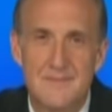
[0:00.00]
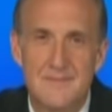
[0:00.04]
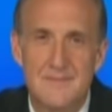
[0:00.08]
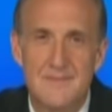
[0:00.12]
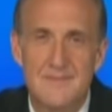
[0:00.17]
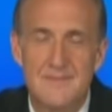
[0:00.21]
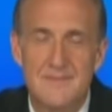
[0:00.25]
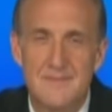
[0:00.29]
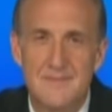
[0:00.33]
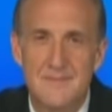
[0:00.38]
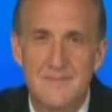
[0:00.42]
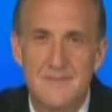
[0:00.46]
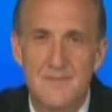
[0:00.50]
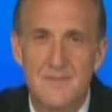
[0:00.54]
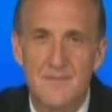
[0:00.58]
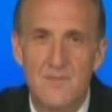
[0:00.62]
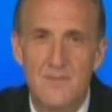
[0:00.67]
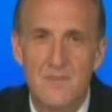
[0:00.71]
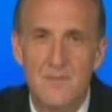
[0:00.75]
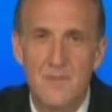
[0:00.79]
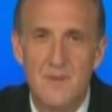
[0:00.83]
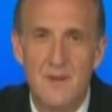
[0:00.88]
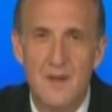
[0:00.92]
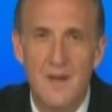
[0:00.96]

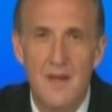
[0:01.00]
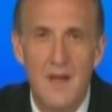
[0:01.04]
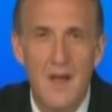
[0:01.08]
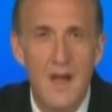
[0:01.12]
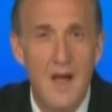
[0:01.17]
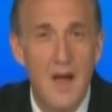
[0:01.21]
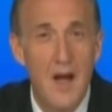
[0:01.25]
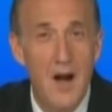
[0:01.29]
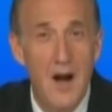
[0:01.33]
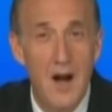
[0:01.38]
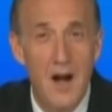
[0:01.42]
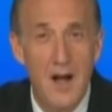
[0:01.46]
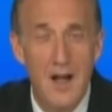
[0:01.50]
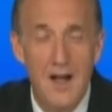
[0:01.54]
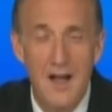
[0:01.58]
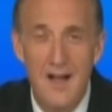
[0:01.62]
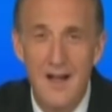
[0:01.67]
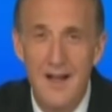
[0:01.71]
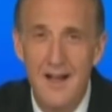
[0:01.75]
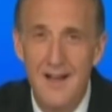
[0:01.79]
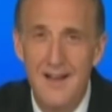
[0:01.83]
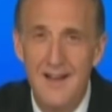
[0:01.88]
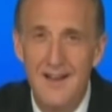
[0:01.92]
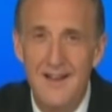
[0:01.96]

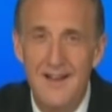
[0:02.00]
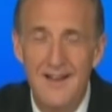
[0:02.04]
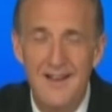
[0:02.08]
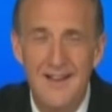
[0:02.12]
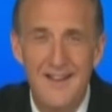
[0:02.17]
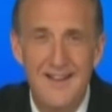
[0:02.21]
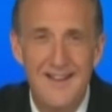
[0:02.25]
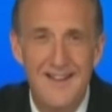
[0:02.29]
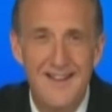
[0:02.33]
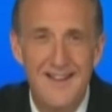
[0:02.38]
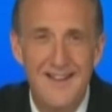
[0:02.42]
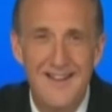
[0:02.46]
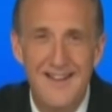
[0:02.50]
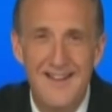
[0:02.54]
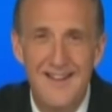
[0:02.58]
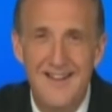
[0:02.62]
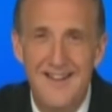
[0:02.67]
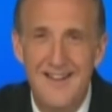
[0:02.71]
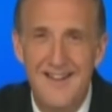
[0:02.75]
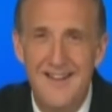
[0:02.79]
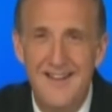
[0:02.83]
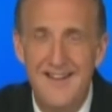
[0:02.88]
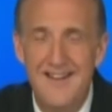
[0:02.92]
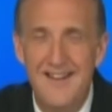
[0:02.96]

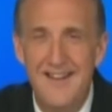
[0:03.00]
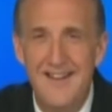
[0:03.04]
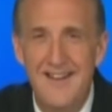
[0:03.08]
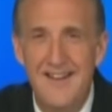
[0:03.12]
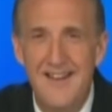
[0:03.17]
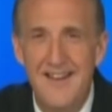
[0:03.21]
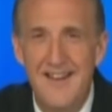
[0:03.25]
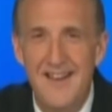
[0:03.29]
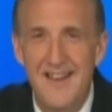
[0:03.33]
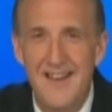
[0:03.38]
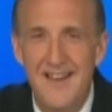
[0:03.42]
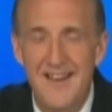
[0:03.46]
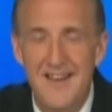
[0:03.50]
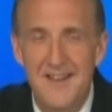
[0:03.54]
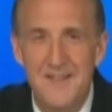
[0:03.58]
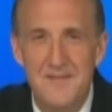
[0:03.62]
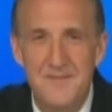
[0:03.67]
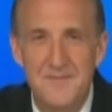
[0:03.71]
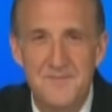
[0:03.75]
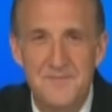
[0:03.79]
(not speaking)